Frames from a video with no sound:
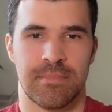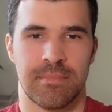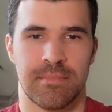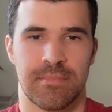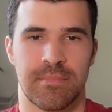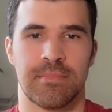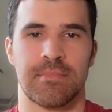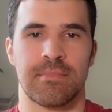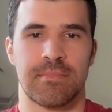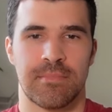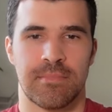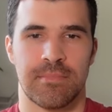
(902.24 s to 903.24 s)

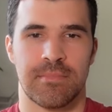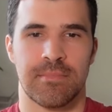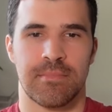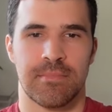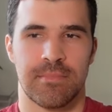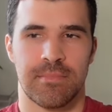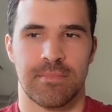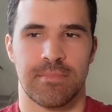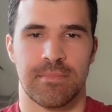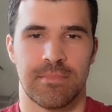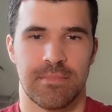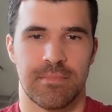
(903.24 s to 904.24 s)

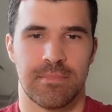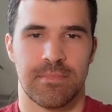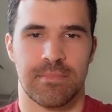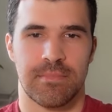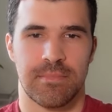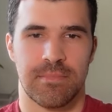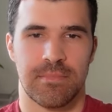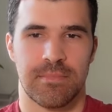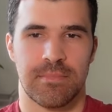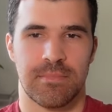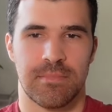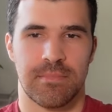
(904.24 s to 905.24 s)

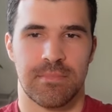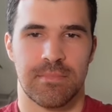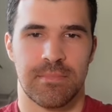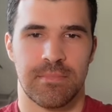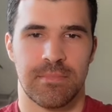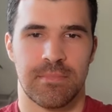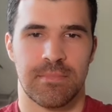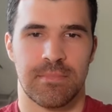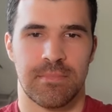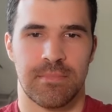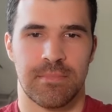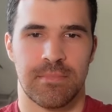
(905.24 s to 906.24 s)

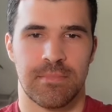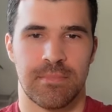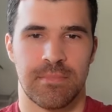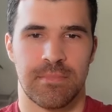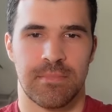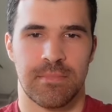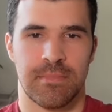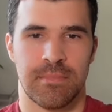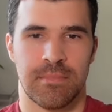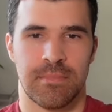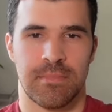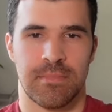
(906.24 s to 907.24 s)

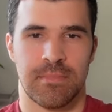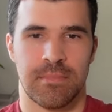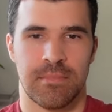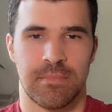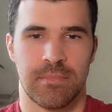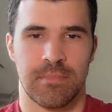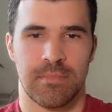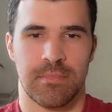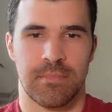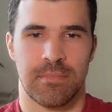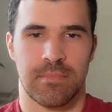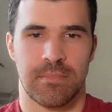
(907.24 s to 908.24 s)

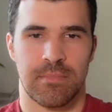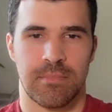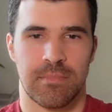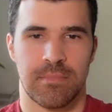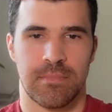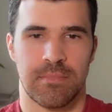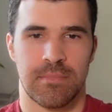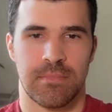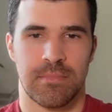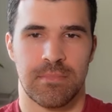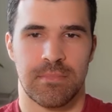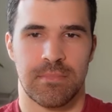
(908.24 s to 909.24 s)

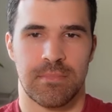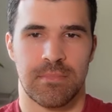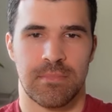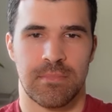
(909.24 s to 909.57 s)
[no speech]